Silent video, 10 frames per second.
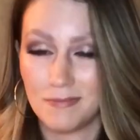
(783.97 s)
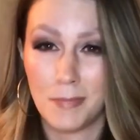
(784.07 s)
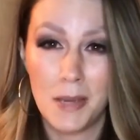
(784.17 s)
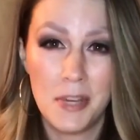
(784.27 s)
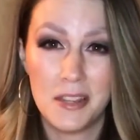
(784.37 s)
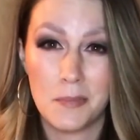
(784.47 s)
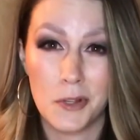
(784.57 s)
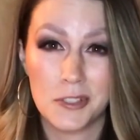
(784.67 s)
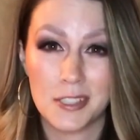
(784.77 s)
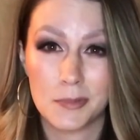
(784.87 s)
Maybe the
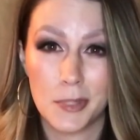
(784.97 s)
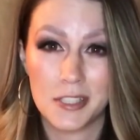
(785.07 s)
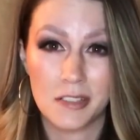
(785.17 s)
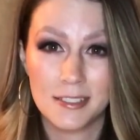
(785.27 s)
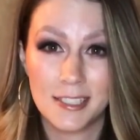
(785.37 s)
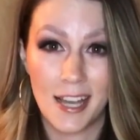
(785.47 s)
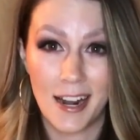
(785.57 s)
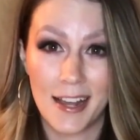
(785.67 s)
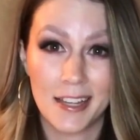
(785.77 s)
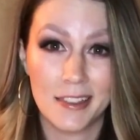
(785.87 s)
most expensive set
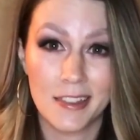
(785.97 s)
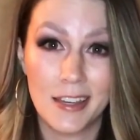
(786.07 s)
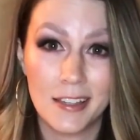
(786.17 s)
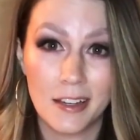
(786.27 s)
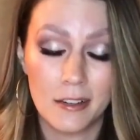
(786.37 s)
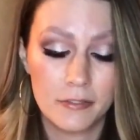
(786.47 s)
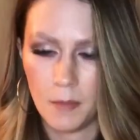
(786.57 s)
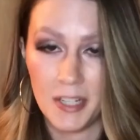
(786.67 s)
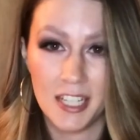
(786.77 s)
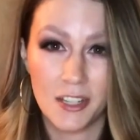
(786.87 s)
I can think of. I
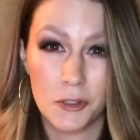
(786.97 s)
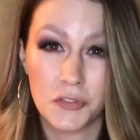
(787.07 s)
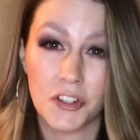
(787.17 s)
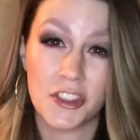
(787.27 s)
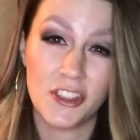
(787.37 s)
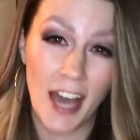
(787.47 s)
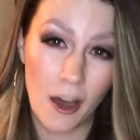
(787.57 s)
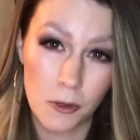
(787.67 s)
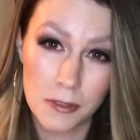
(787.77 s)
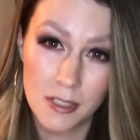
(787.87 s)
mean, it goes for
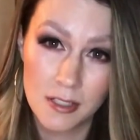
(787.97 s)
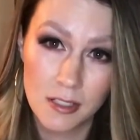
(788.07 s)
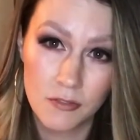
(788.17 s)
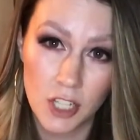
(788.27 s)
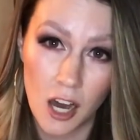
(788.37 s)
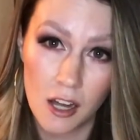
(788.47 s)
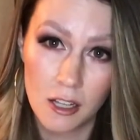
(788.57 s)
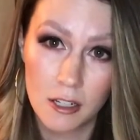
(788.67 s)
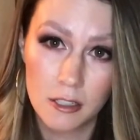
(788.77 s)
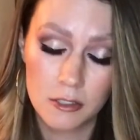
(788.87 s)
thousands of
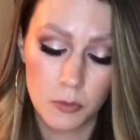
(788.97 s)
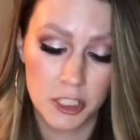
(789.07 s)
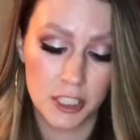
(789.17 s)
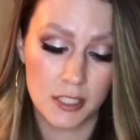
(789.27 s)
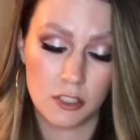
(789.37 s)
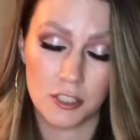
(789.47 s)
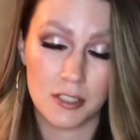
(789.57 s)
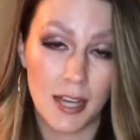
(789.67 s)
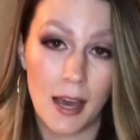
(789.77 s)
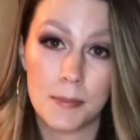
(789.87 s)
dollars, which is
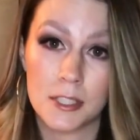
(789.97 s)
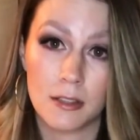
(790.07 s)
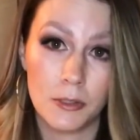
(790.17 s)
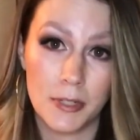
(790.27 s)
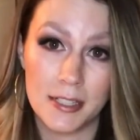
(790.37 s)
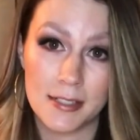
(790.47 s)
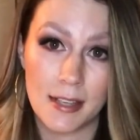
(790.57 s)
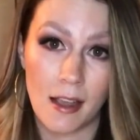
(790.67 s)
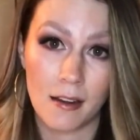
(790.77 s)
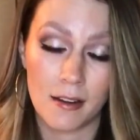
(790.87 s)
just absolute
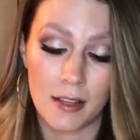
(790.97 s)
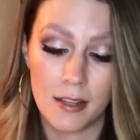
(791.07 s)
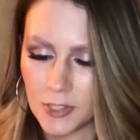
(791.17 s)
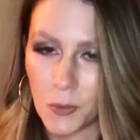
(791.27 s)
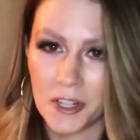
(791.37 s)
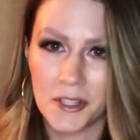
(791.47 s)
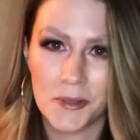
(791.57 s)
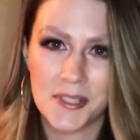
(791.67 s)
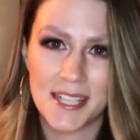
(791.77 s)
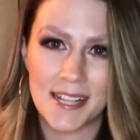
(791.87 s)
insanity. It's one of
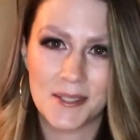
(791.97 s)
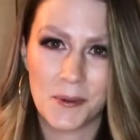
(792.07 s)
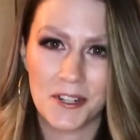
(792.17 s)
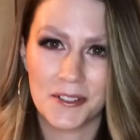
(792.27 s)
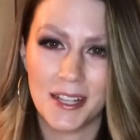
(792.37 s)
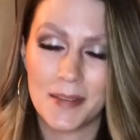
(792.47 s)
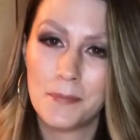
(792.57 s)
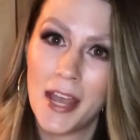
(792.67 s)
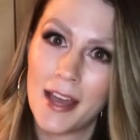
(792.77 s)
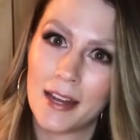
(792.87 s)
those sets where you're like,
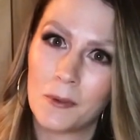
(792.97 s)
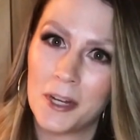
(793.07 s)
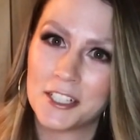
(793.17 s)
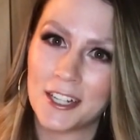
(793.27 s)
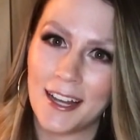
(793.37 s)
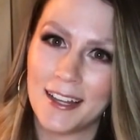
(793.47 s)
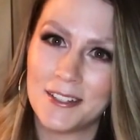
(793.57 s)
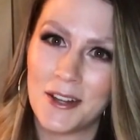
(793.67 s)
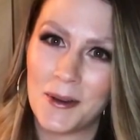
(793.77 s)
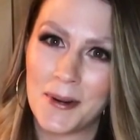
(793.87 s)
man, I wish I had
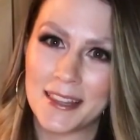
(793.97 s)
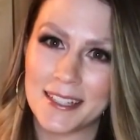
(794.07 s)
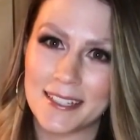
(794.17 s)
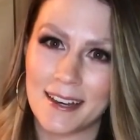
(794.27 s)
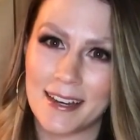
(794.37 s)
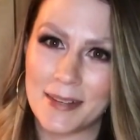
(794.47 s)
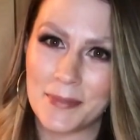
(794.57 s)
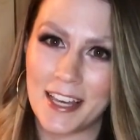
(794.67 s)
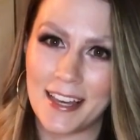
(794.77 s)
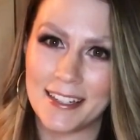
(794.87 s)
known at the time
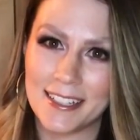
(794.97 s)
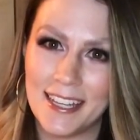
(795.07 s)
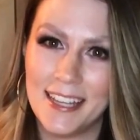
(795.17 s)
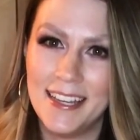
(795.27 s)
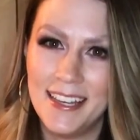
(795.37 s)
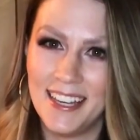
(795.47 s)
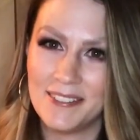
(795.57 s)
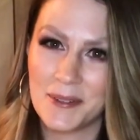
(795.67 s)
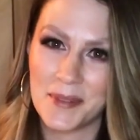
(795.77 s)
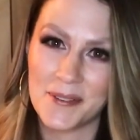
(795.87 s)
that it
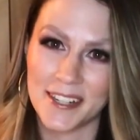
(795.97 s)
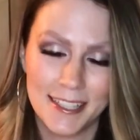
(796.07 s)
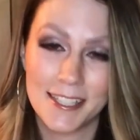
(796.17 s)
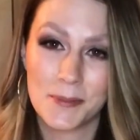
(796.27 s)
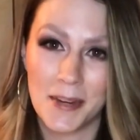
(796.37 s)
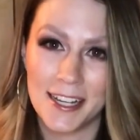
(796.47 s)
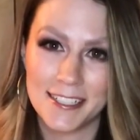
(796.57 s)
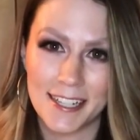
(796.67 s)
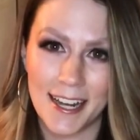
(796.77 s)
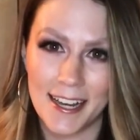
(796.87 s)
would be worth this
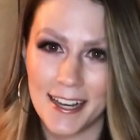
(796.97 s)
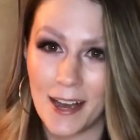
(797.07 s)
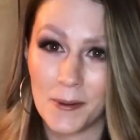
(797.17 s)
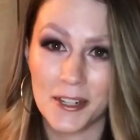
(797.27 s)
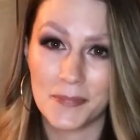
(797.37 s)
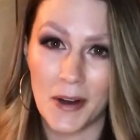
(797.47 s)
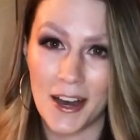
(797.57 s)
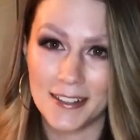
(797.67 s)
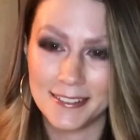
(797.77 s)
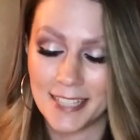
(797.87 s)
much. I would have
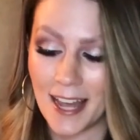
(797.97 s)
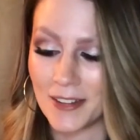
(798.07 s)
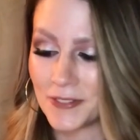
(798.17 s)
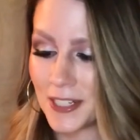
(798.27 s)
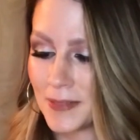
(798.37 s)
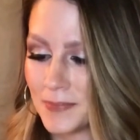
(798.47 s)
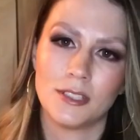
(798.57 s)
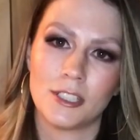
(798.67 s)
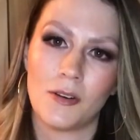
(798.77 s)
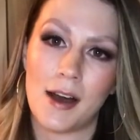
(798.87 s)
bought 10 of them.
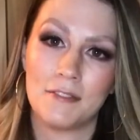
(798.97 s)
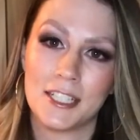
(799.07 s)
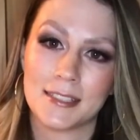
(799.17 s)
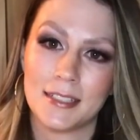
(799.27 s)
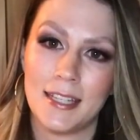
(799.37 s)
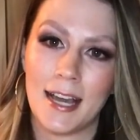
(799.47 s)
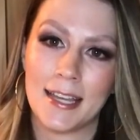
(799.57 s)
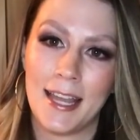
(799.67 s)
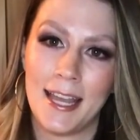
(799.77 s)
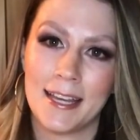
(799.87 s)
So obviously I
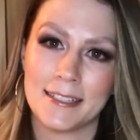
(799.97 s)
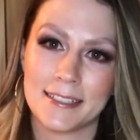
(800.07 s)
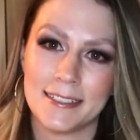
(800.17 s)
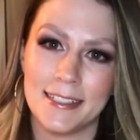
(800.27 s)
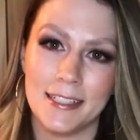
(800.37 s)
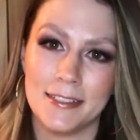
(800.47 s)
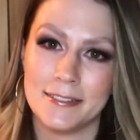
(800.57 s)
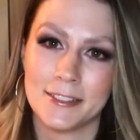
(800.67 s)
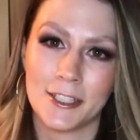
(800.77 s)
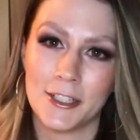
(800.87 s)
can't in
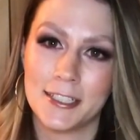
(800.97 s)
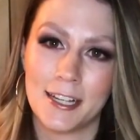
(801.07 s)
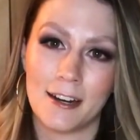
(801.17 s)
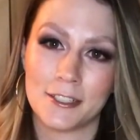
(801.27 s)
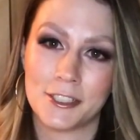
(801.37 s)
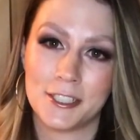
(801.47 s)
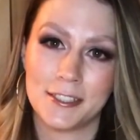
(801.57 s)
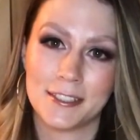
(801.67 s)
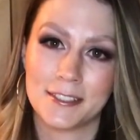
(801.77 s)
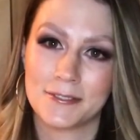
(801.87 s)
good
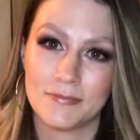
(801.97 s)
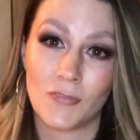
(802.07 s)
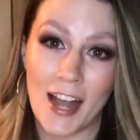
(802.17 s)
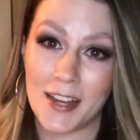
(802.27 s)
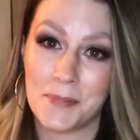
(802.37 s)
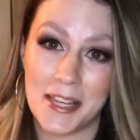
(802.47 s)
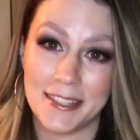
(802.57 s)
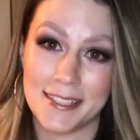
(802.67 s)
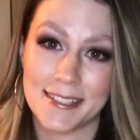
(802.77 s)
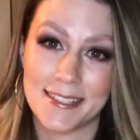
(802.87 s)
conscience recommend
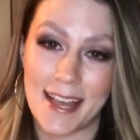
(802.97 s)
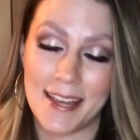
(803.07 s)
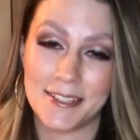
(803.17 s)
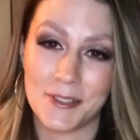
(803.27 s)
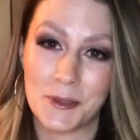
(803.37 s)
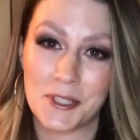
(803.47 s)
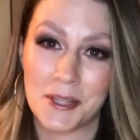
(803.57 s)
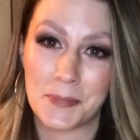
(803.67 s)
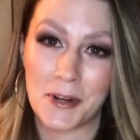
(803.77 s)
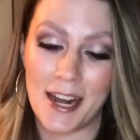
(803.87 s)
this set due to the
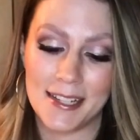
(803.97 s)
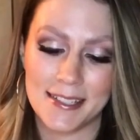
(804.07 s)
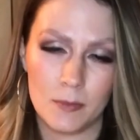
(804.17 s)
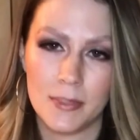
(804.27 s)
price.